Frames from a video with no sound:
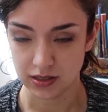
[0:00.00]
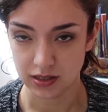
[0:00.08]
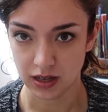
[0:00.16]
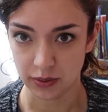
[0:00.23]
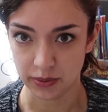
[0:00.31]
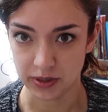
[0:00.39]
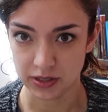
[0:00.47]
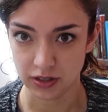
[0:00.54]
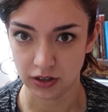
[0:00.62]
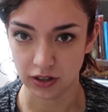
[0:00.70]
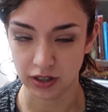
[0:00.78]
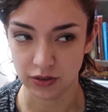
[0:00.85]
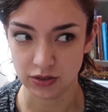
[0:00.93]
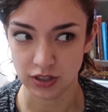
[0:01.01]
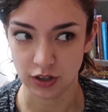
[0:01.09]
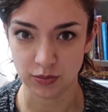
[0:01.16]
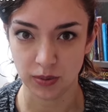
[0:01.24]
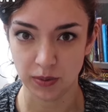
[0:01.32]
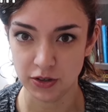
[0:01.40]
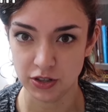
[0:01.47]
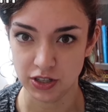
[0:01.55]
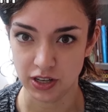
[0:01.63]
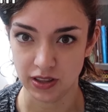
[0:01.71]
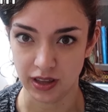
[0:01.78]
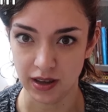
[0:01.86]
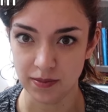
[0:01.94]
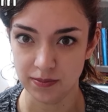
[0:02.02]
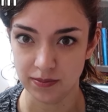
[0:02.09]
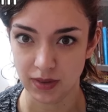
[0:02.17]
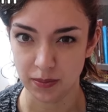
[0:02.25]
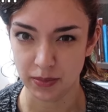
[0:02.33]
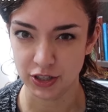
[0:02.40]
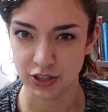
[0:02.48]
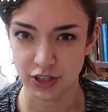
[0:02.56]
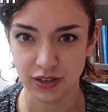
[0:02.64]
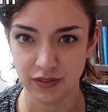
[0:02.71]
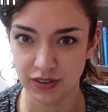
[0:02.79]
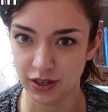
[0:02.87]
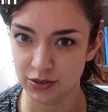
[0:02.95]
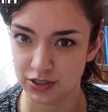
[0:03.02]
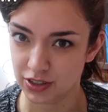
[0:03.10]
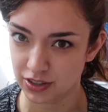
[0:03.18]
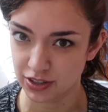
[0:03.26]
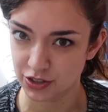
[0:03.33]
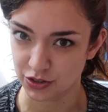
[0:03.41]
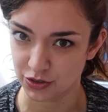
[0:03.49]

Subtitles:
See how we snuck a little self-promotion in there? I bet you didn't even notice it, did